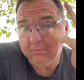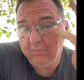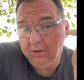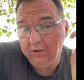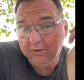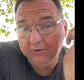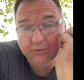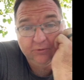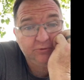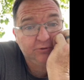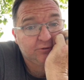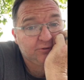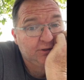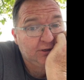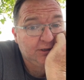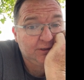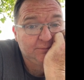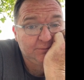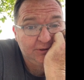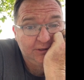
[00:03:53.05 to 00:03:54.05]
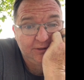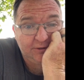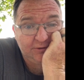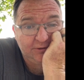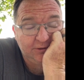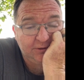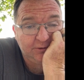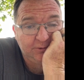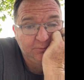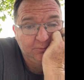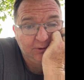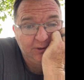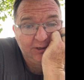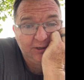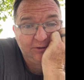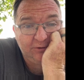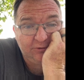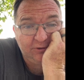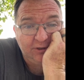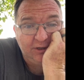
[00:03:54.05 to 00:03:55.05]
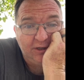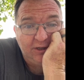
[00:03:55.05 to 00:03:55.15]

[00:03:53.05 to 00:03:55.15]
balloons I tied up down at the end of the range.